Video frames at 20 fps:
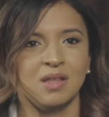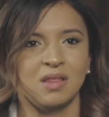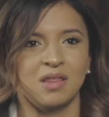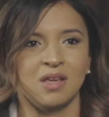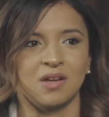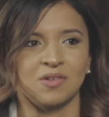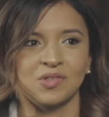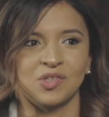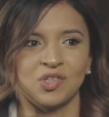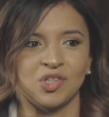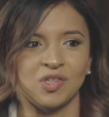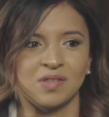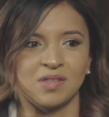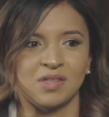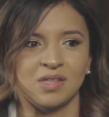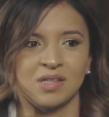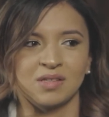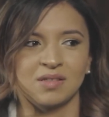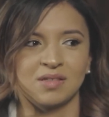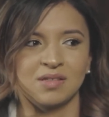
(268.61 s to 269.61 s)
There's just
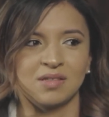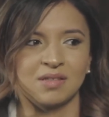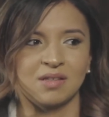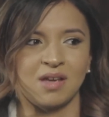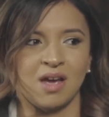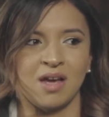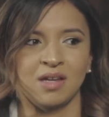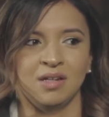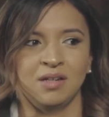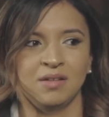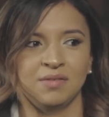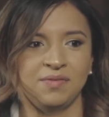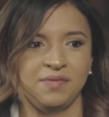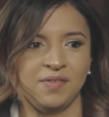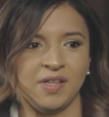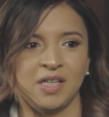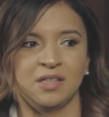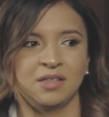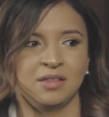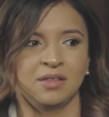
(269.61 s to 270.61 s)
this kind of
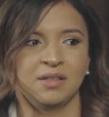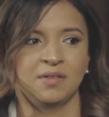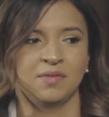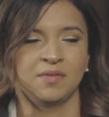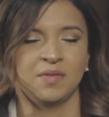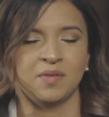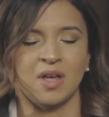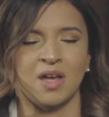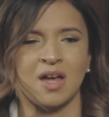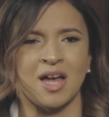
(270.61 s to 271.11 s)
feel of,